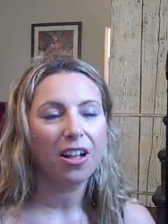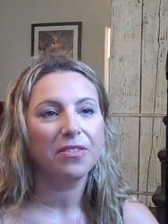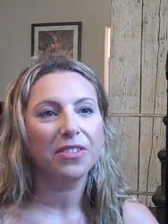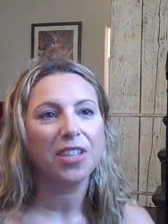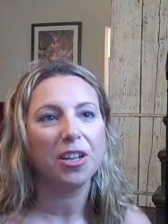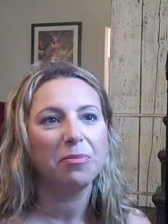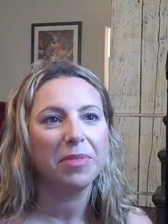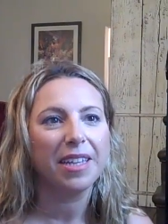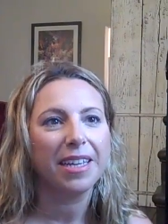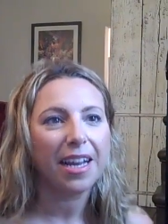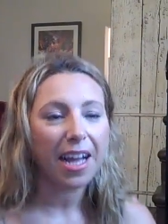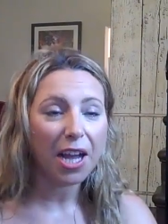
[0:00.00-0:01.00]
all of a sudden be
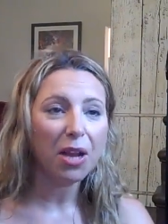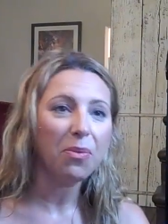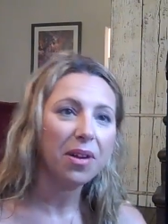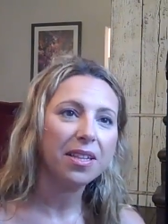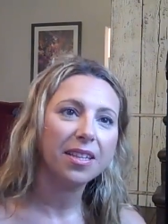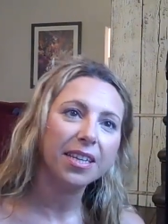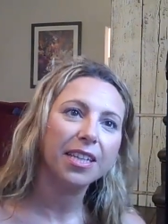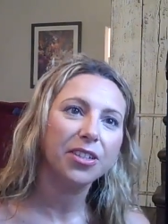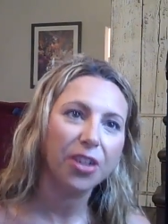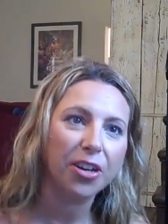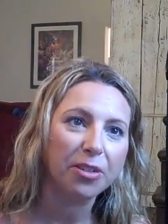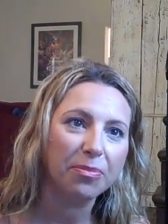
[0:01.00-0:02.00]
like, I want Lucky
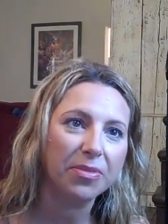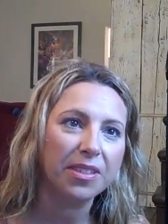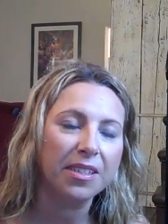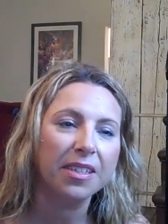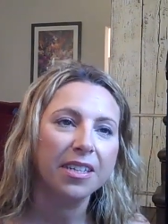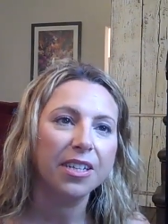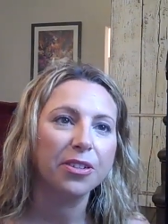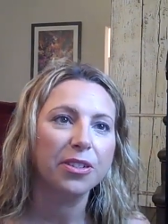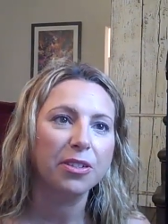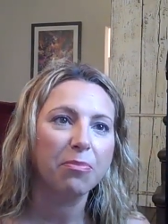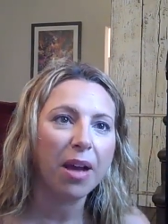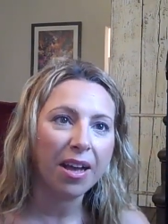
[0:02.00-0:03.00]
Charms. You know,
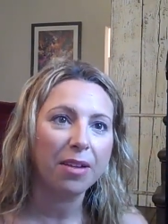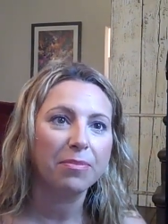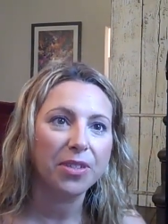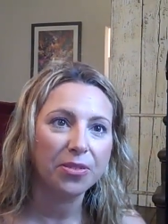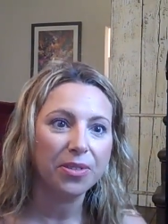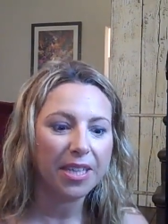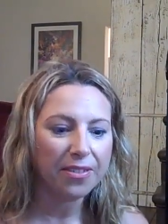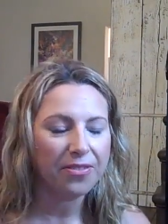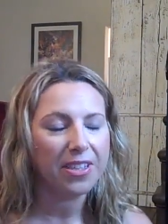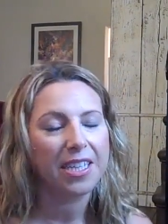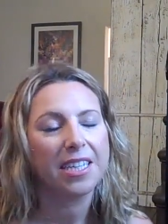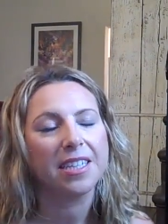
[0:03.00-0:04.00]
it's mom, you
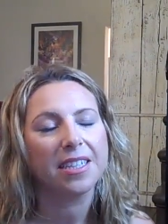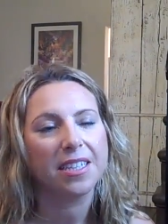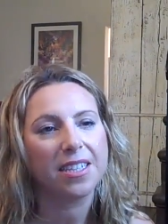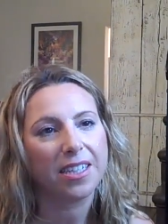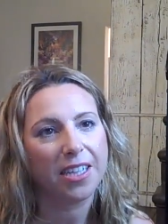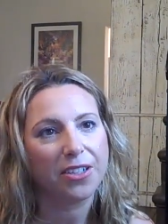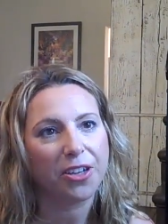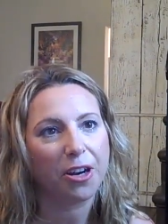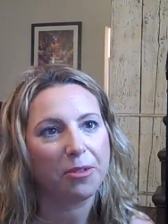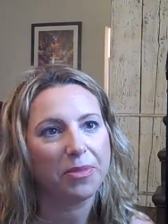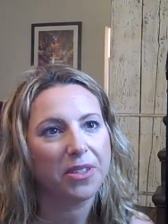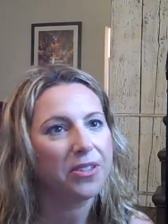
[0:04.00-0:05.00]
give the kid the Lucky
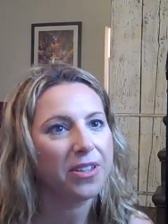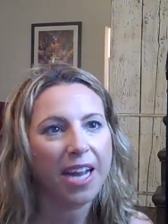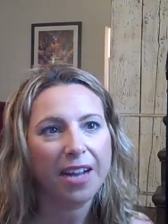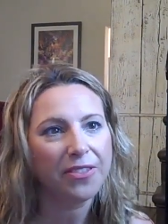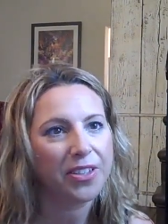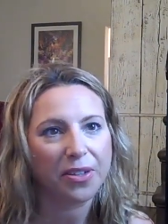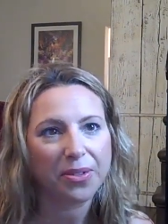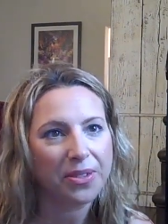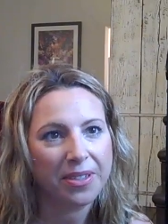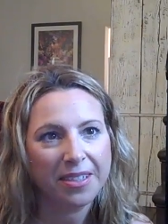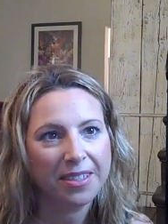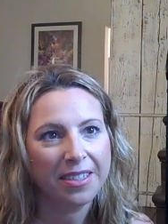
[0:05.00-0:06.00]
Charms. You don't have to.
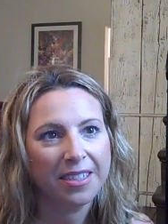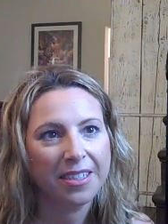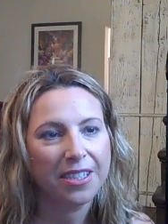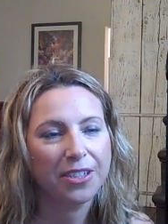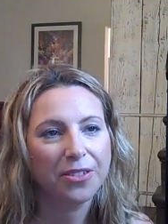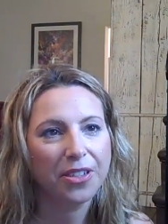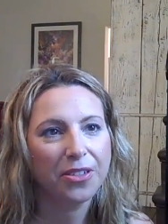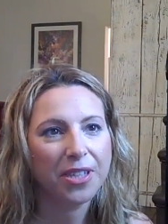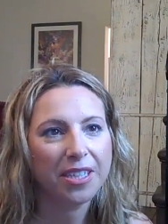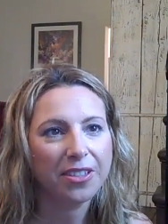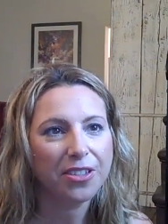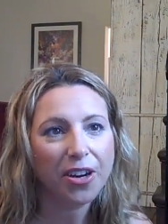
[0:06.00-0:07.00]
You you
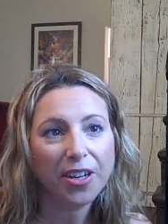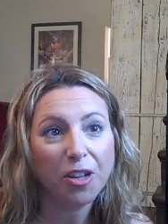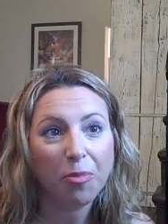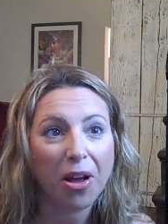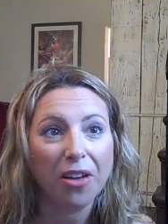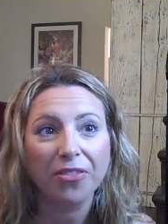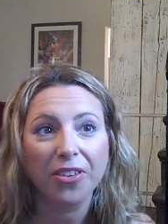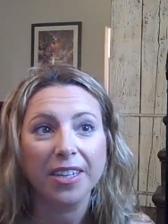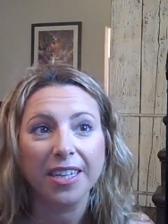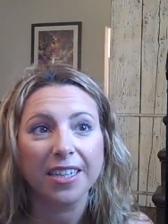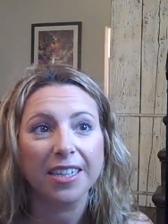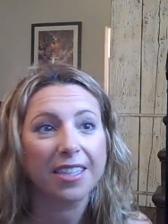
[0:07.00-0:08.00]
can start them off on
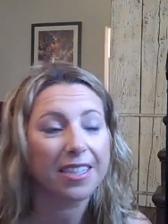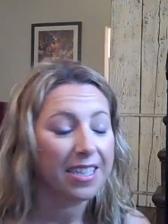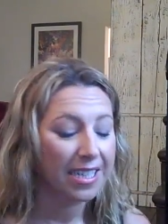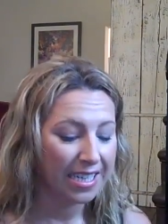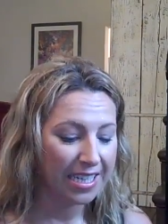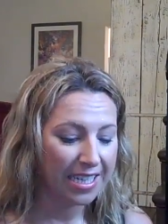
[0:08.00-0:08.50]
a